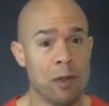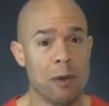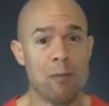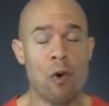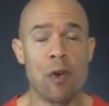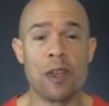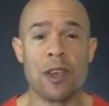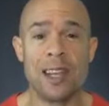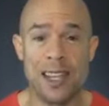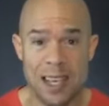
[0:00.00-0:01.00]
The more you
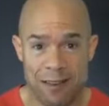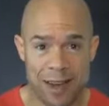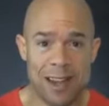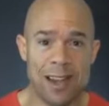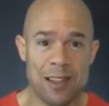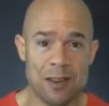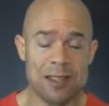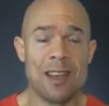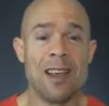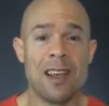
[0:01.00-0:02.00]
can give, and there's